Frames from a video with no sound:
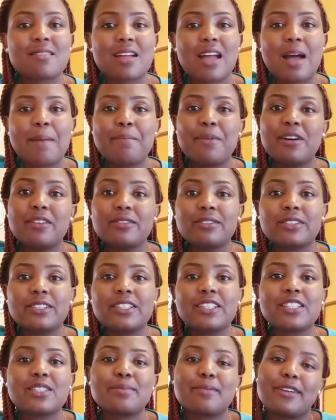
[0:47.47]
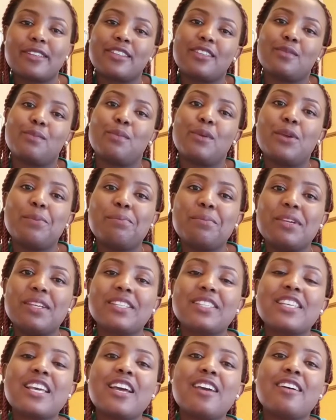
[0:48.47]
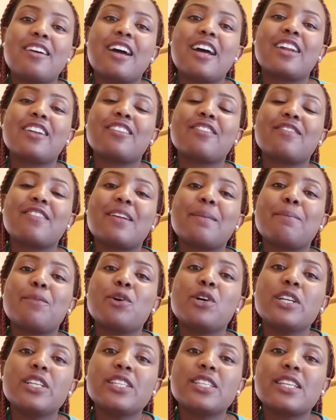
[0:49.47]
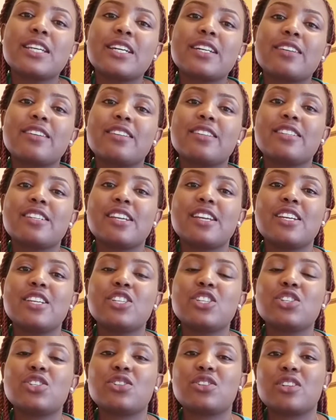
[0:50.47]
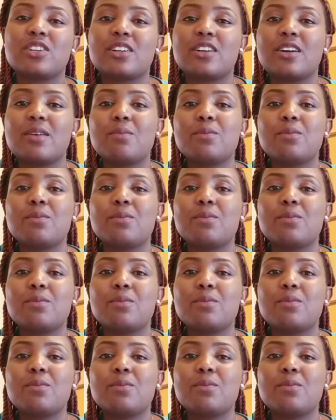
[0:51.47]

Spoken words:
above 6 months babies are the moisture retention